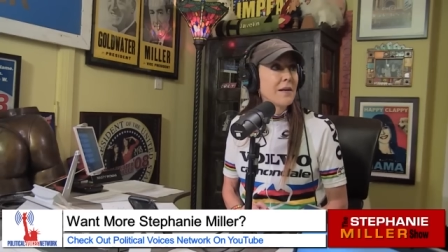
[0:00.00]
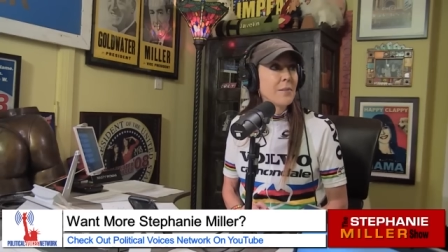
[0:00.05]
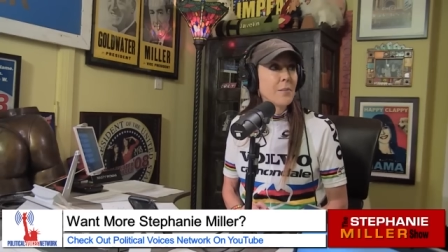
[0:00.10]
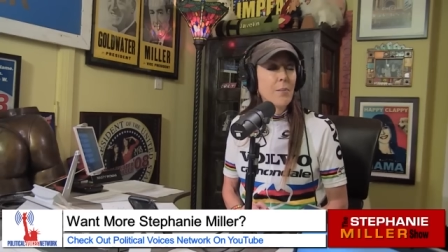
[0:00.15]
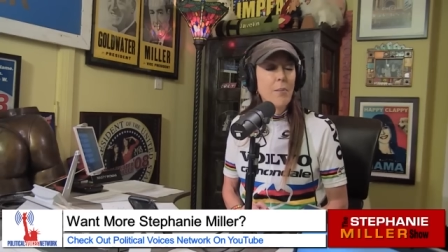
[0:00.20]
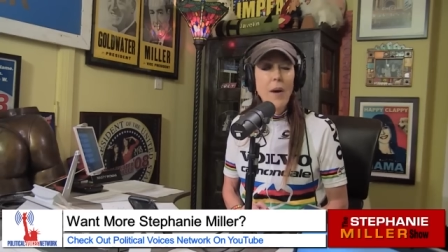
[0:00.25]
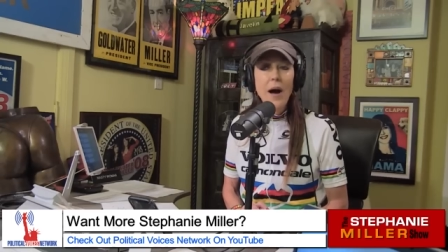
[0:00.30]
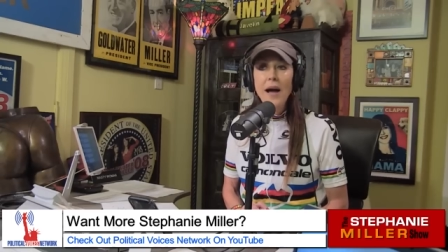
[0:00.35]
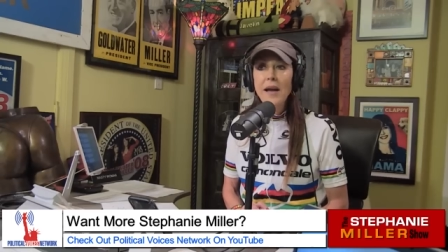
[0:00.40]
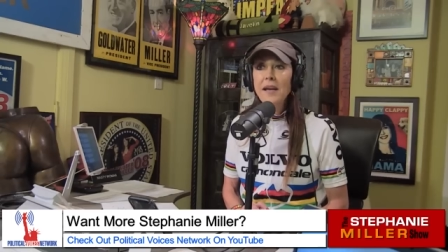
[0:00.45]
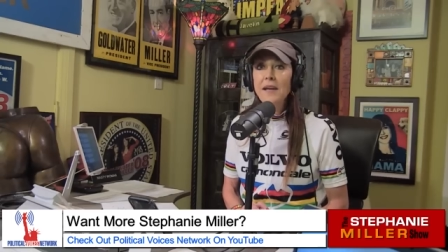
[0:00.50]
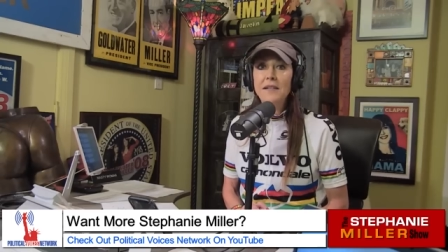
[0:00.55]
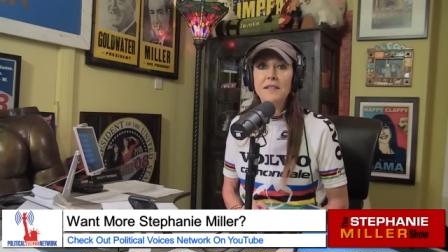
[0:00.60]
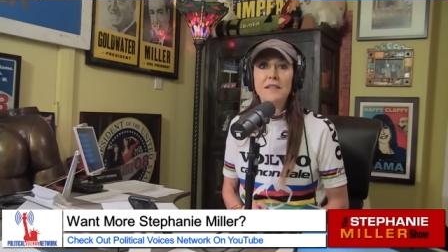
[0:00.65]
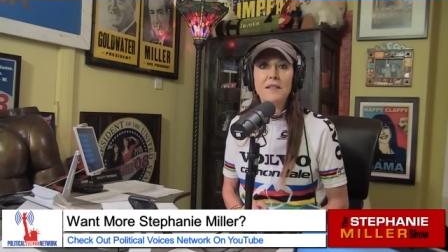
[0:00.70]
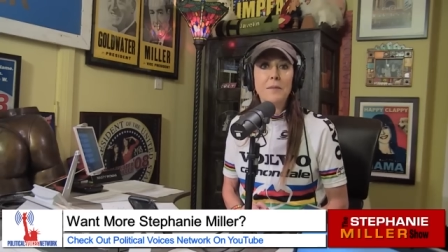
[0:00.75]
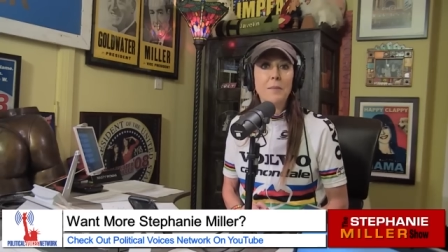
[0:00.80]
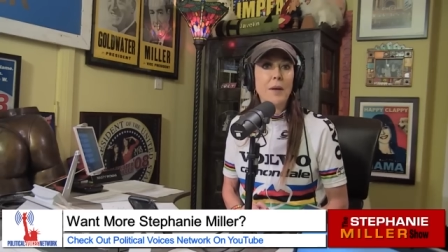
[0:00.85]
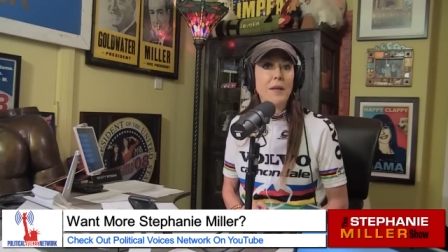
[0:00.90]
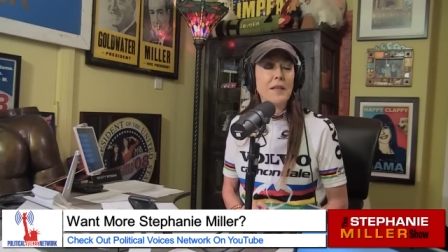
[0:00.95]

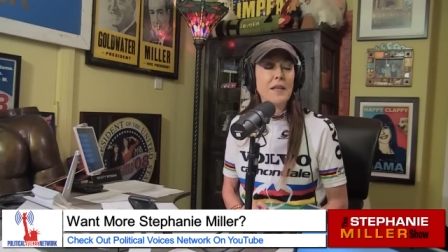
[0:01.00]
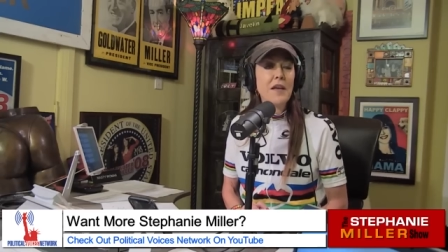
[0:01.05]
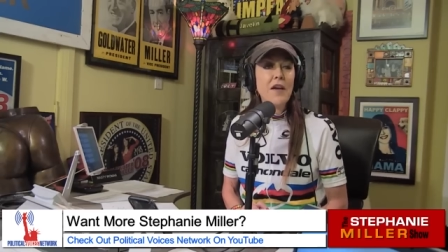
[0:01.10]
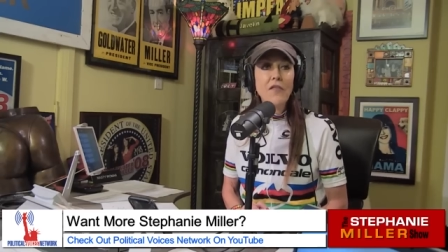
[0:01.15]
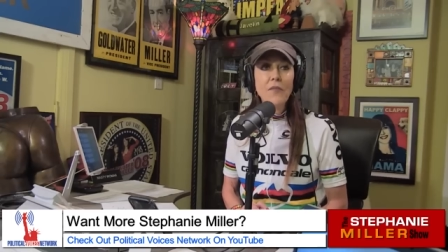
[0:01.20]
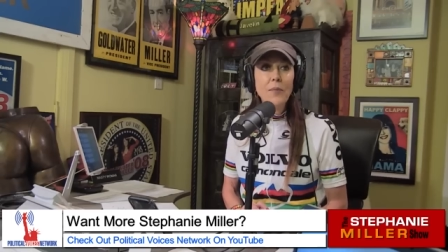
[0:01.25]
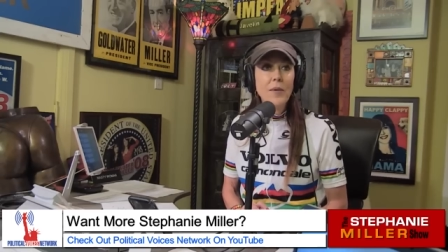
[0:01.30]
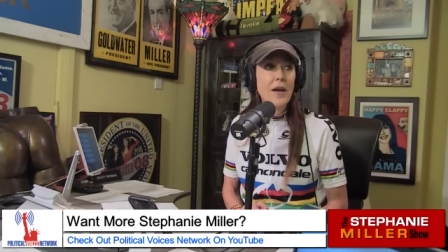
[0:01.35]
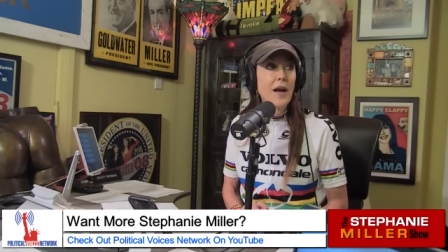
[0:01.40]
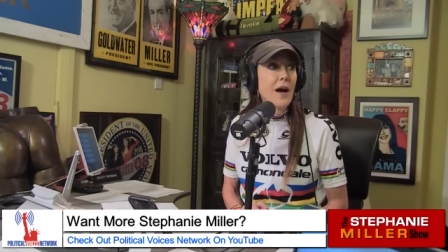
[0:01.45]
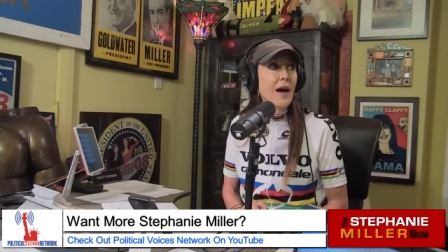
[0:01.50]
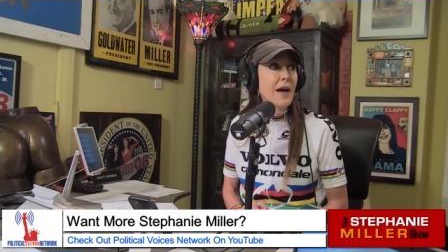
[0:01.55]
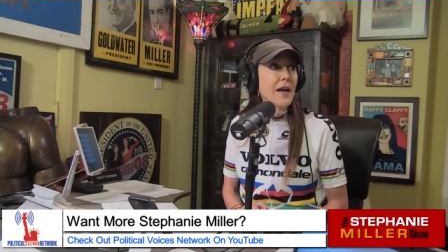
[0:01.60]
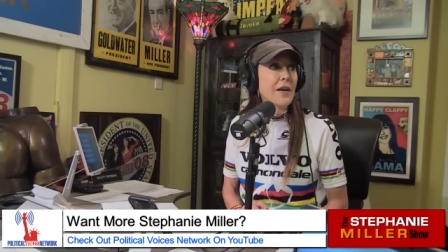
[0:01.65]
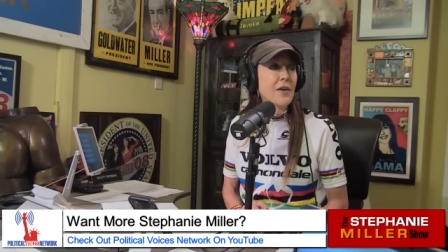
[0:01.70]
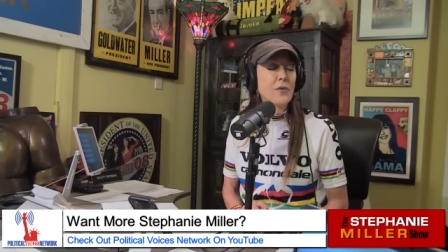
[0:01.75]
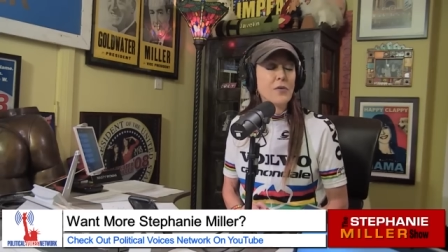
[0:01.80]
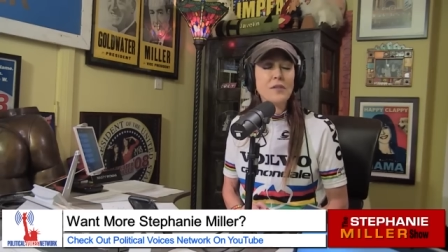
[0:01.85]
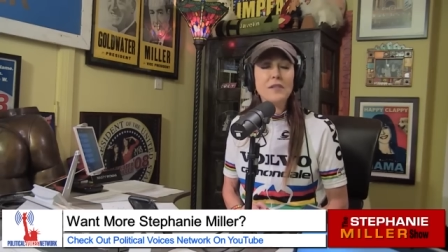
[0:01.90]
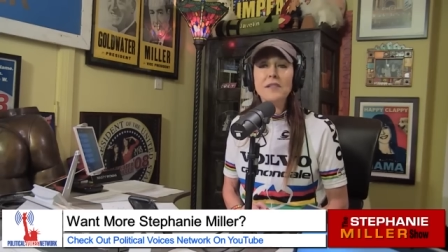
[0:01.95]
bias about the
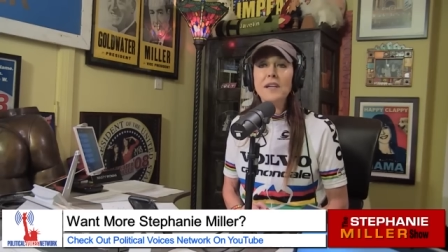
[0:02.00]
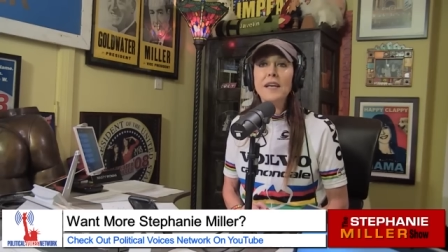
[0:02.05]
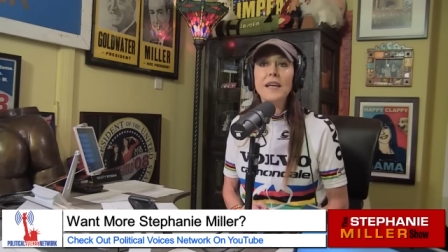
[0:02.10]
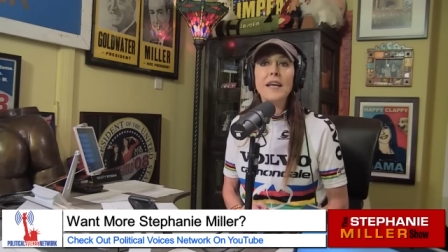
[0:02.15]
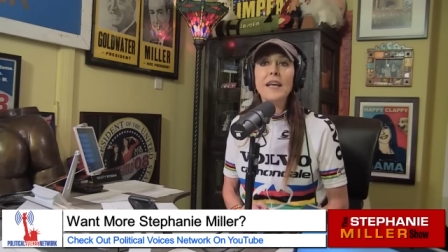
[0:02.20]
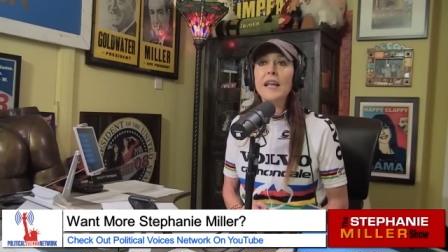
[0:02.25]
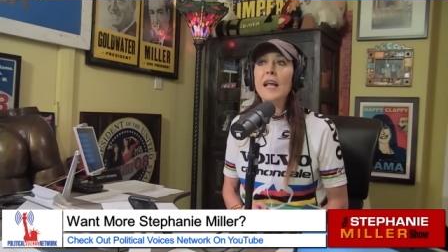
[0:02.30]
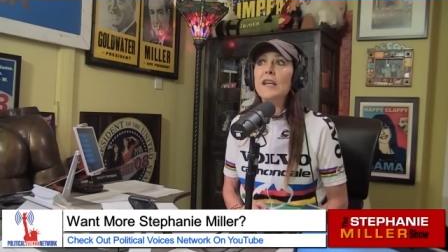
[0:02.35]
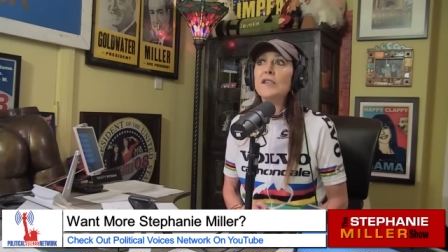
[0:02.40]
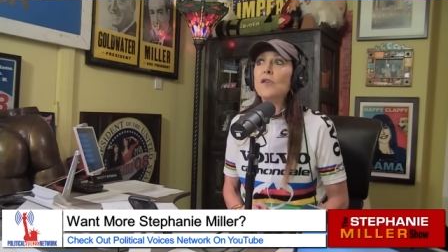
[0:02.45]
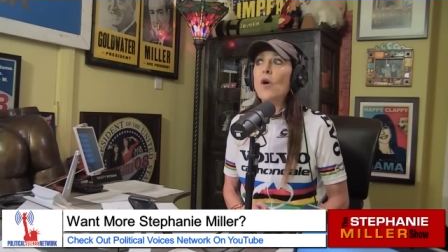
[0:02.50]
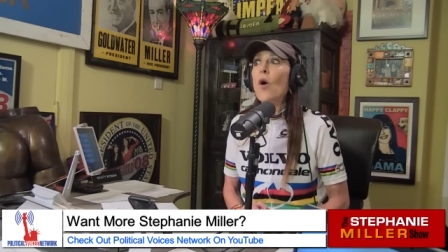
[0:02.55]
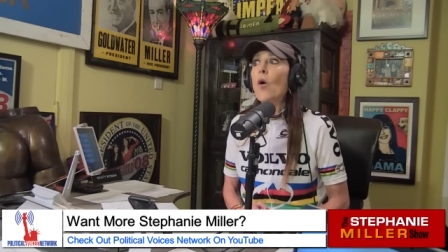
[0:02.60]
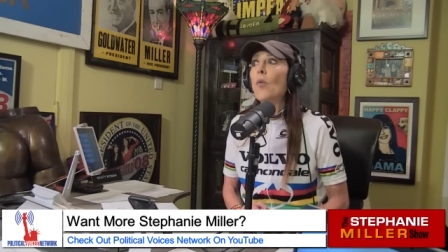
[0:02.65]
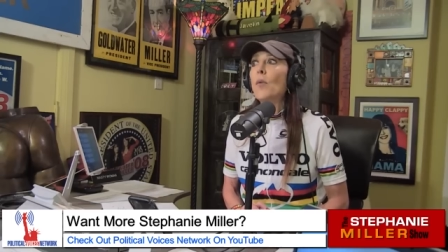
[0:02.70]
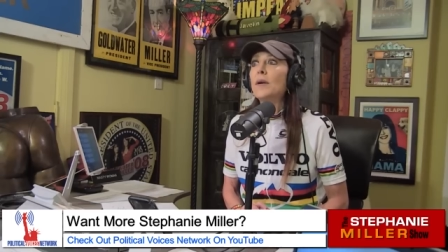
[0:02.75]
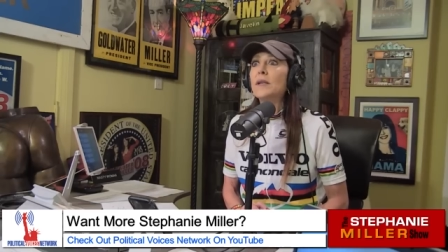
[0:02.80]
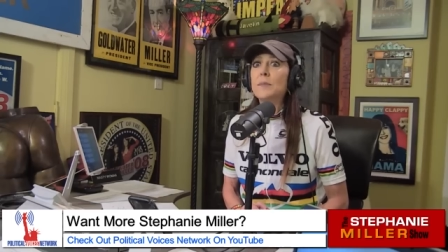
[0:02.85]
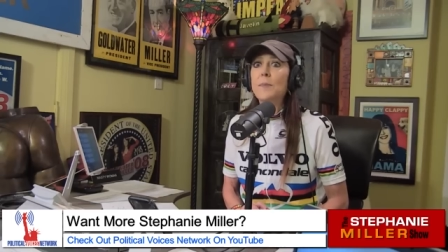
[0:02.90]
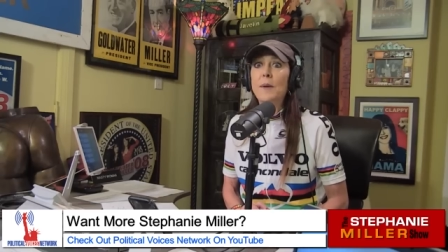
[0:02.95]
FBI. You're just like, it has
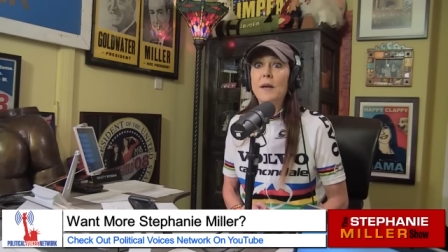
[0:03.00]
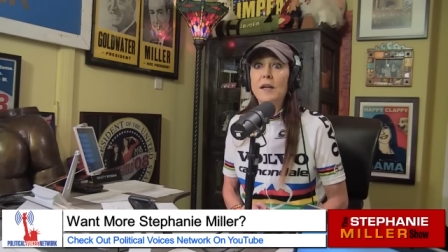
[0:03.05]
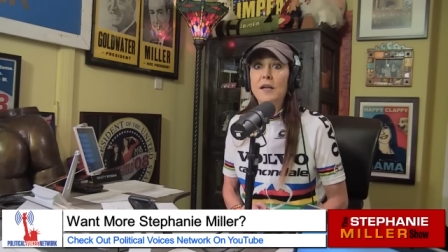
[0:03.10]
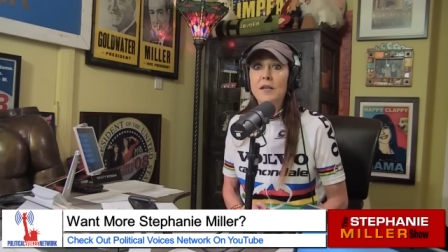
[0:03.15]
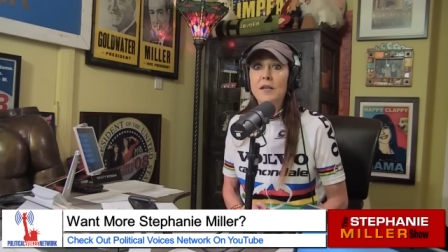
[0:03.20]
always been a